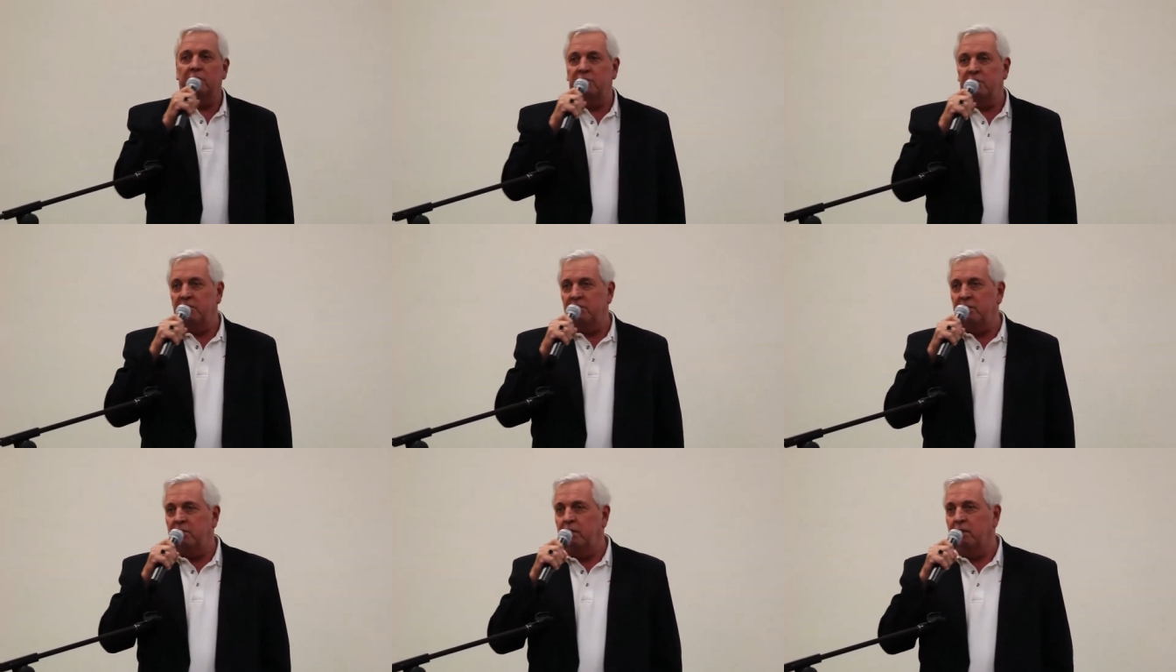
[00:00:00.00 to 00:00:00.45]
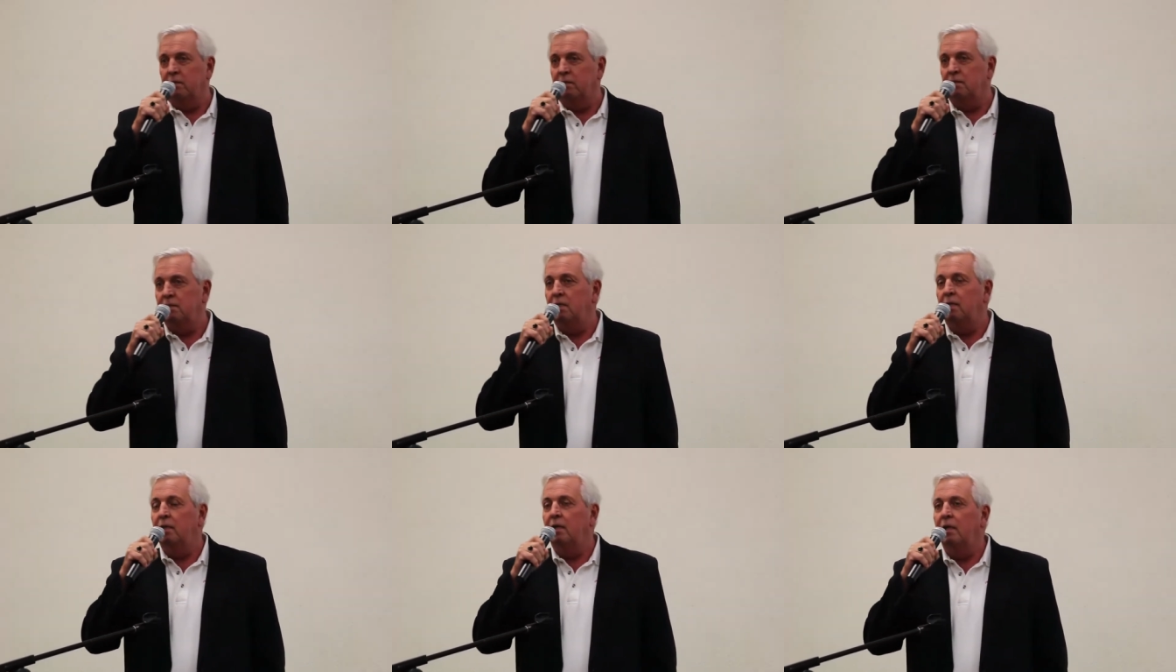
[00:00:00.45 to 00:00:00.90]
the
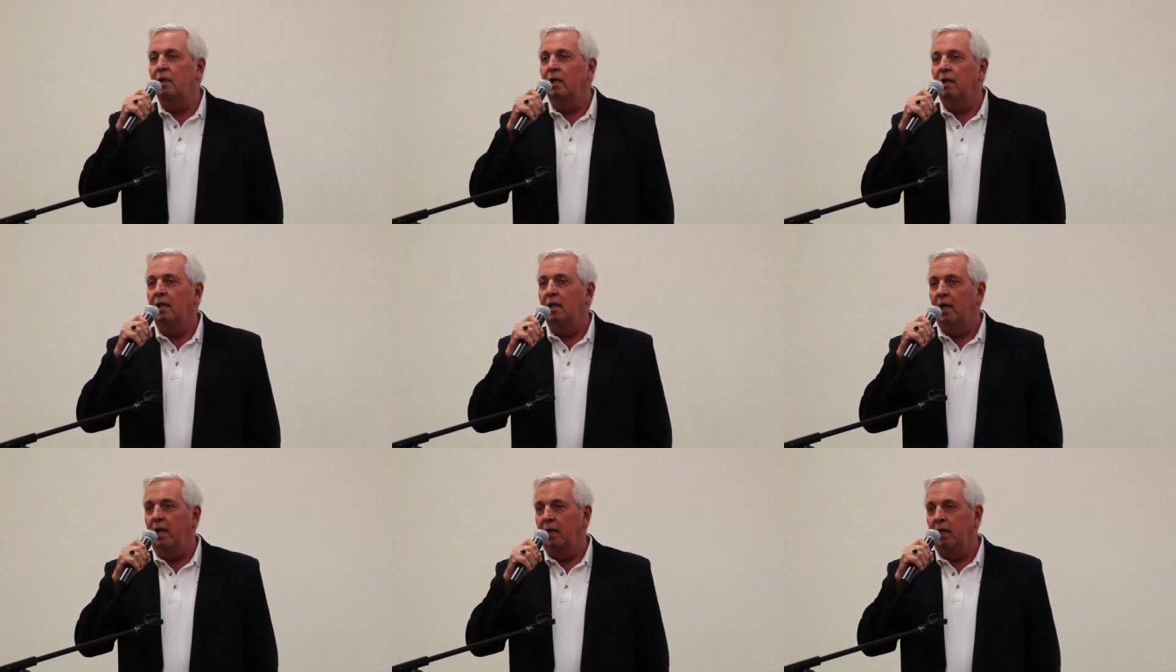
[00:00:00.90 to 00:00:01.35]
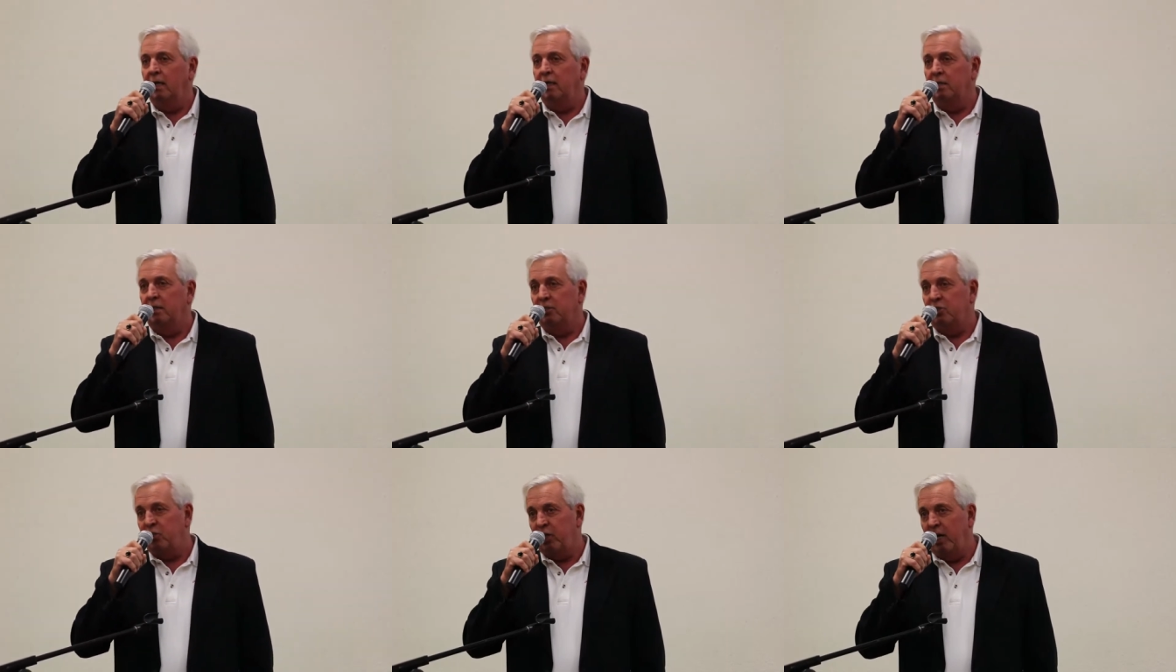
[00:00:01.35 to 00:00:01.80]
cues and
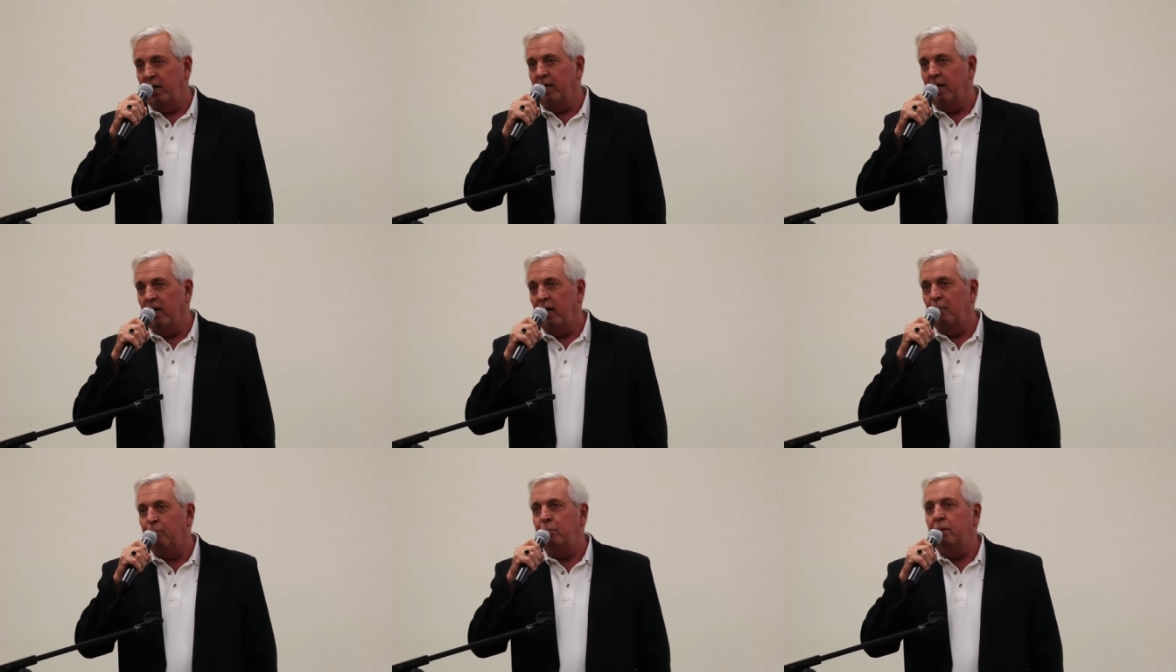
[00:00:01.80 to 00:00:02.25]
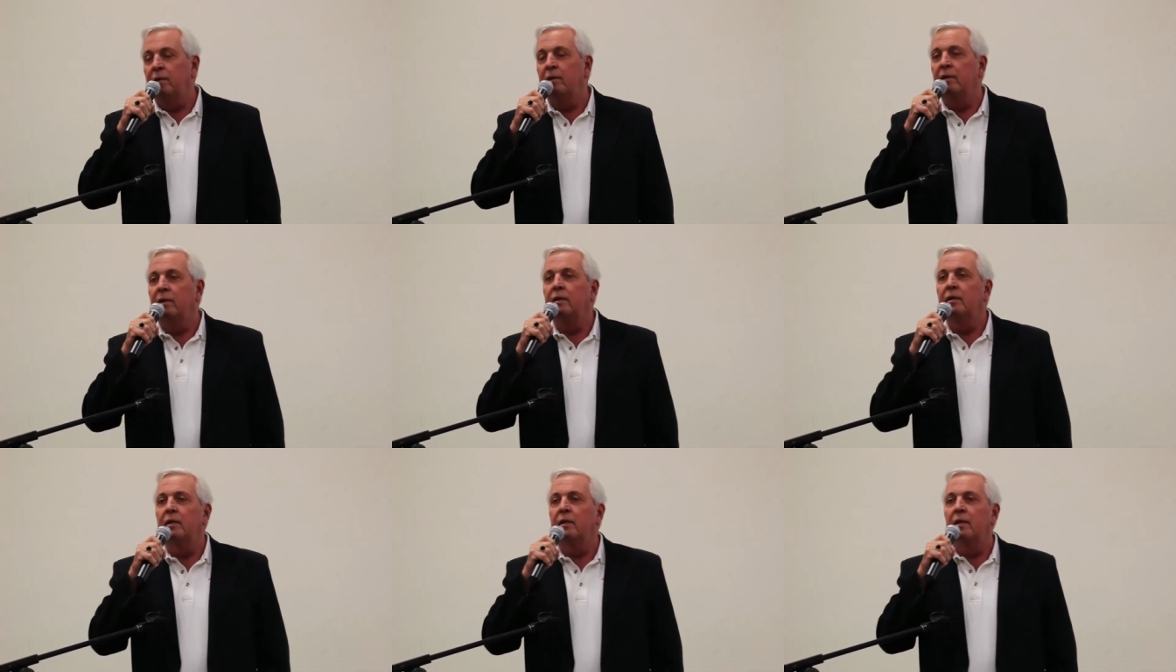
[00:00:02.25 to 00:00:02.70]
need to chain up
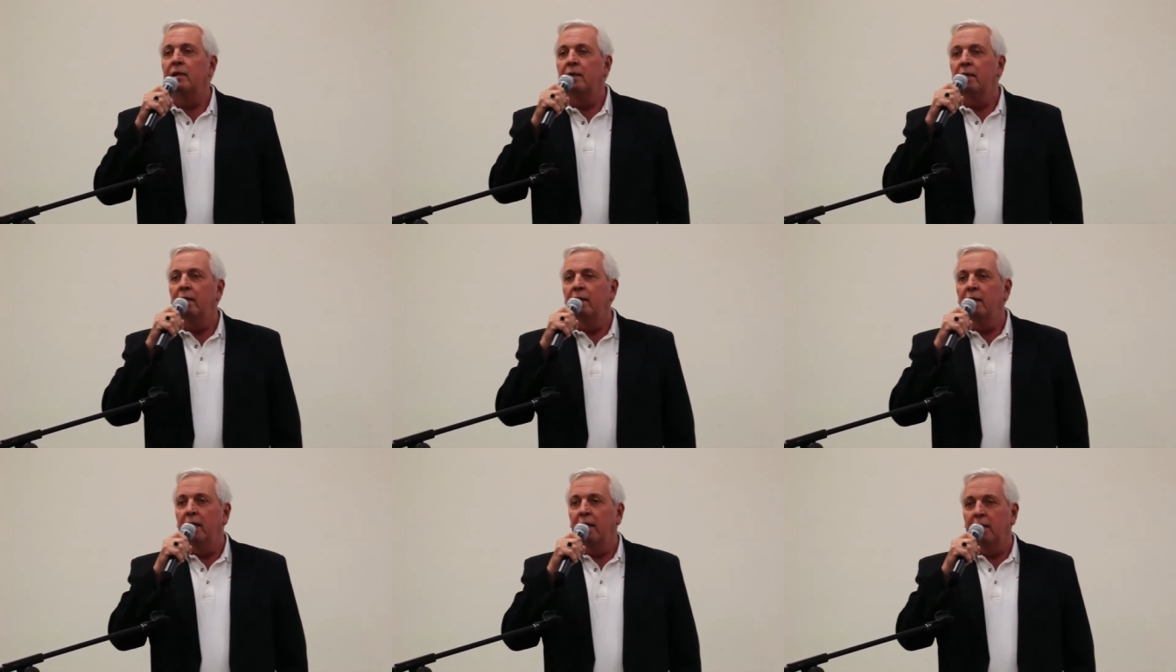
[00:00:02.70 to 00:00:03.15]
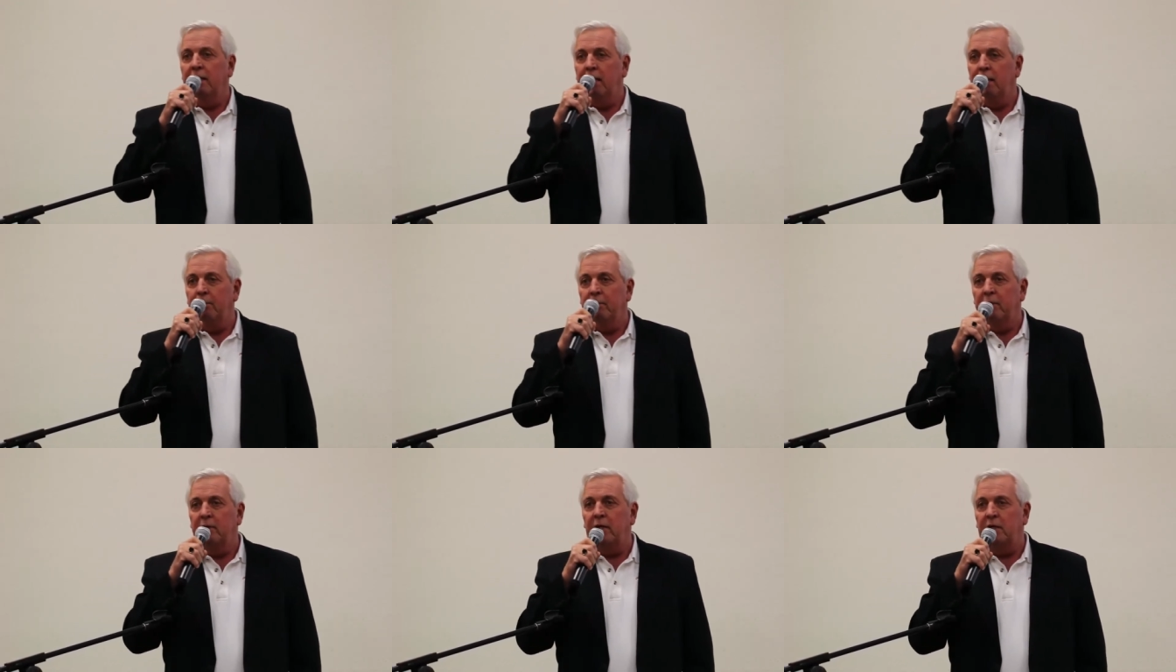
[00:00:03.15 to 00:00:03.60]
and
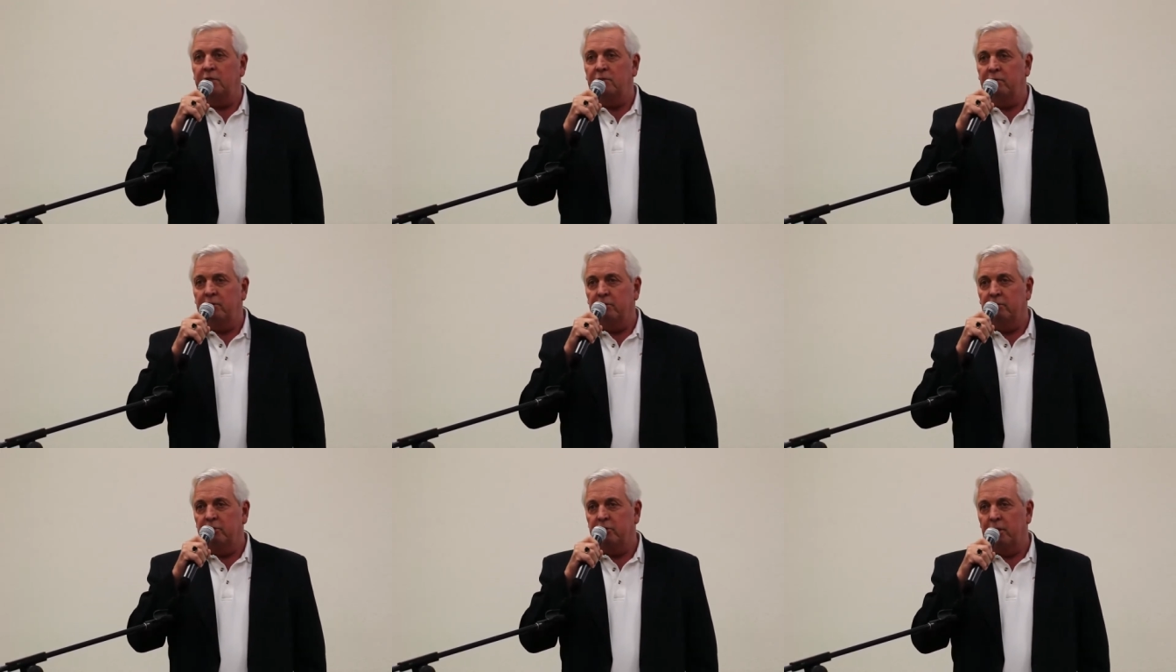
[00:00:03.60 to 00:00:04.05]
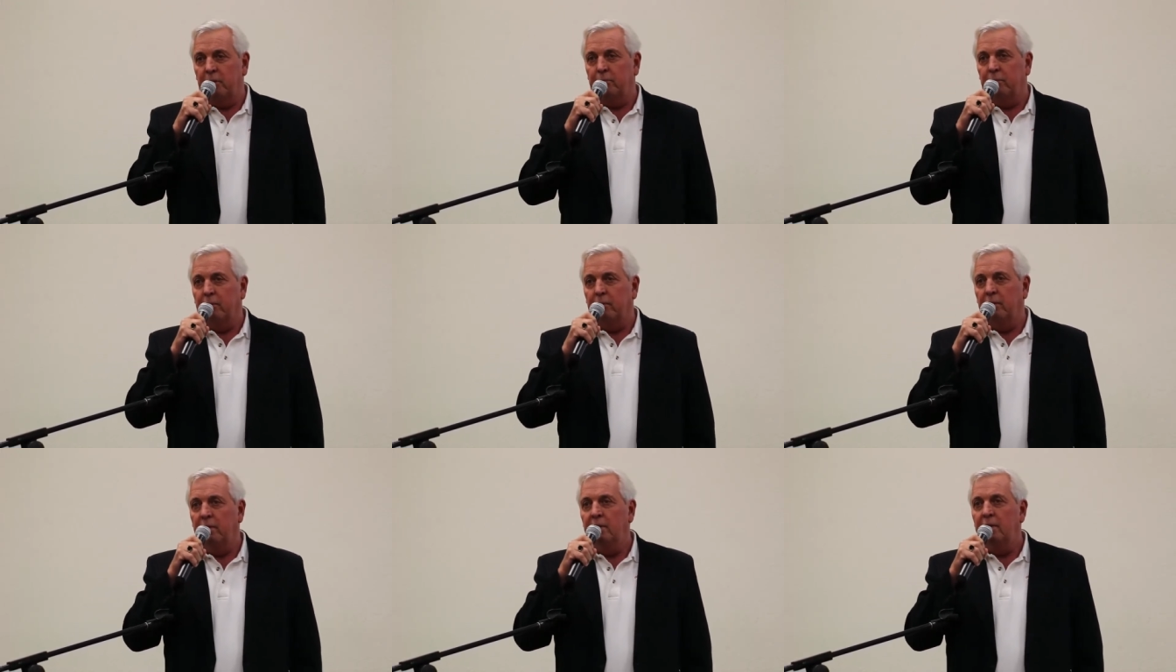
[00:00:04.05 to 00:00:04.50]
keep in touch with your
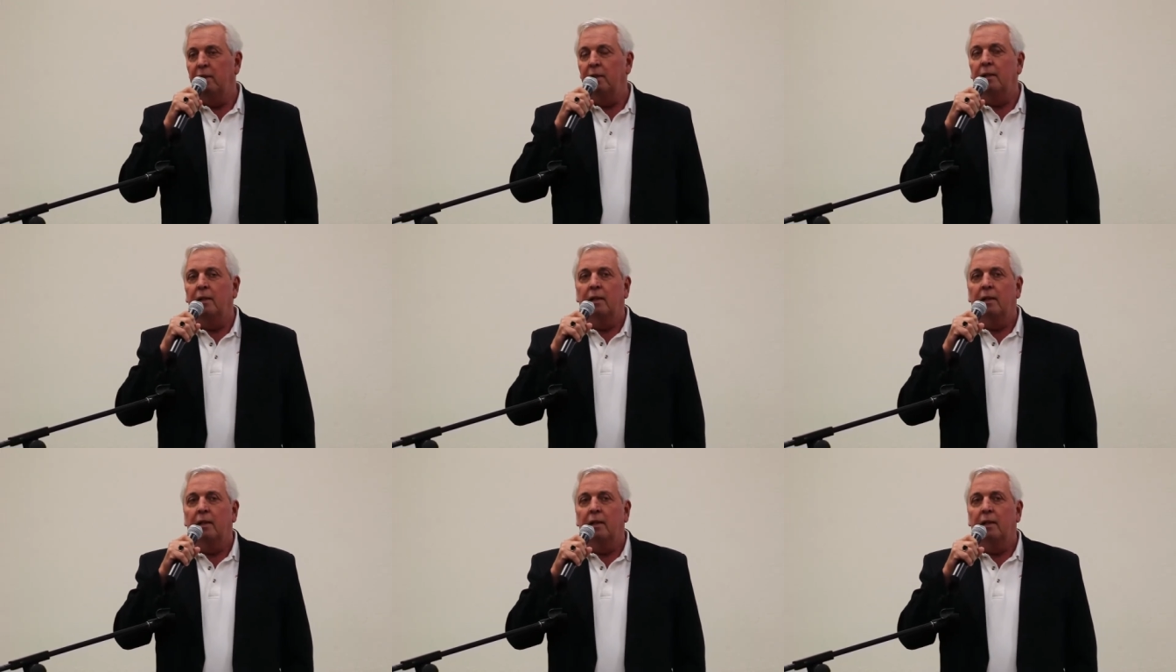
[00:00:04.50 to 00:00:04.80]
shipper